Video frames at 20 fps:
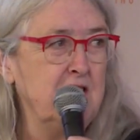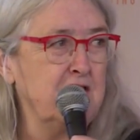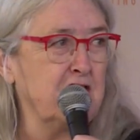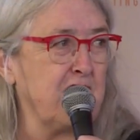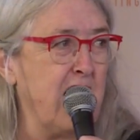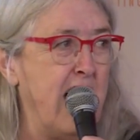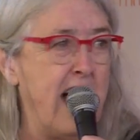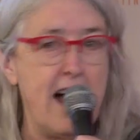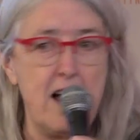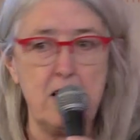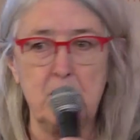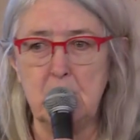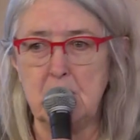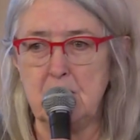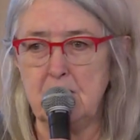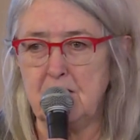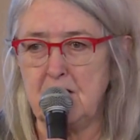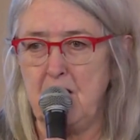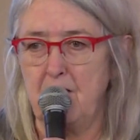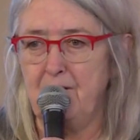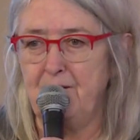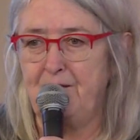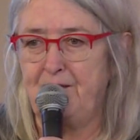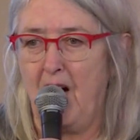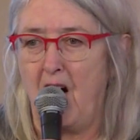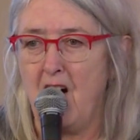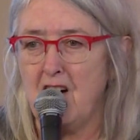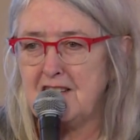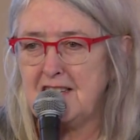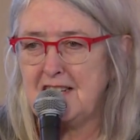to the house of some
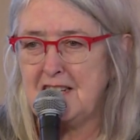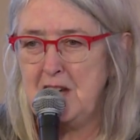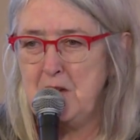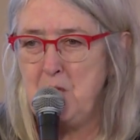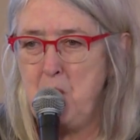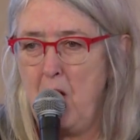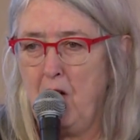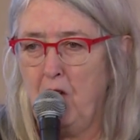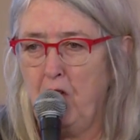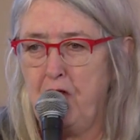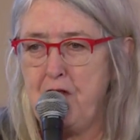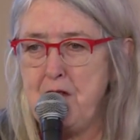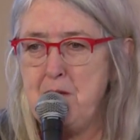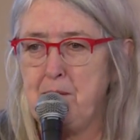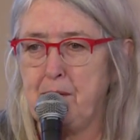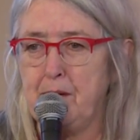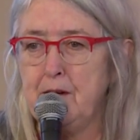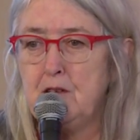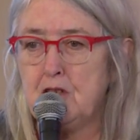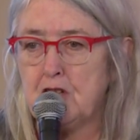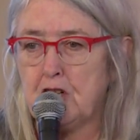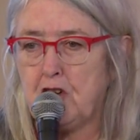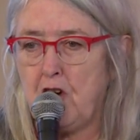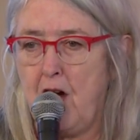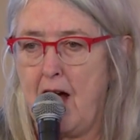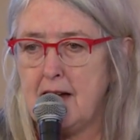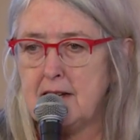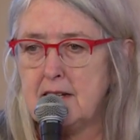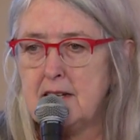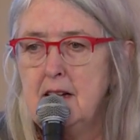vastly wealthy
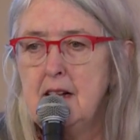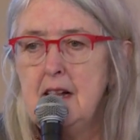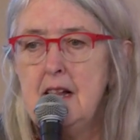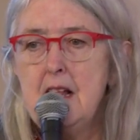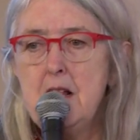plutocrat,